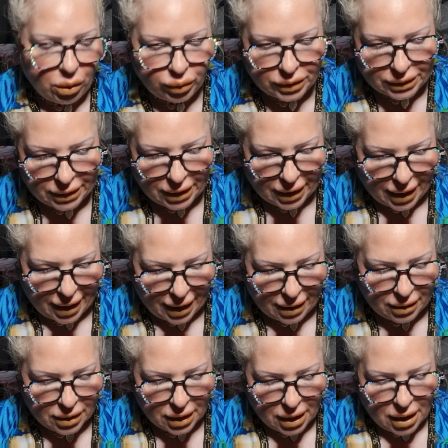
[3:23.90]
old
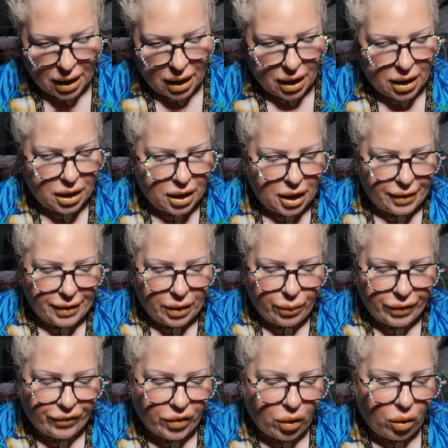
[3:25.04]
Sinocare, and then
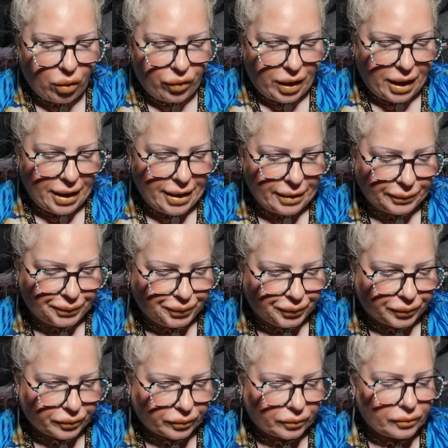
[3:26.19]
we've got the
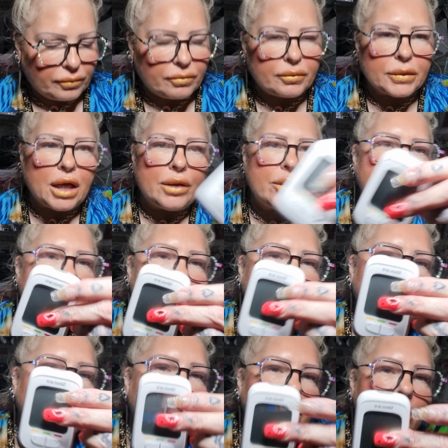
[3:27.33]

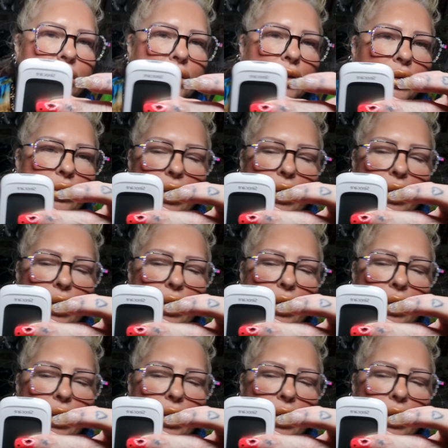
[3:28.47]
meter, the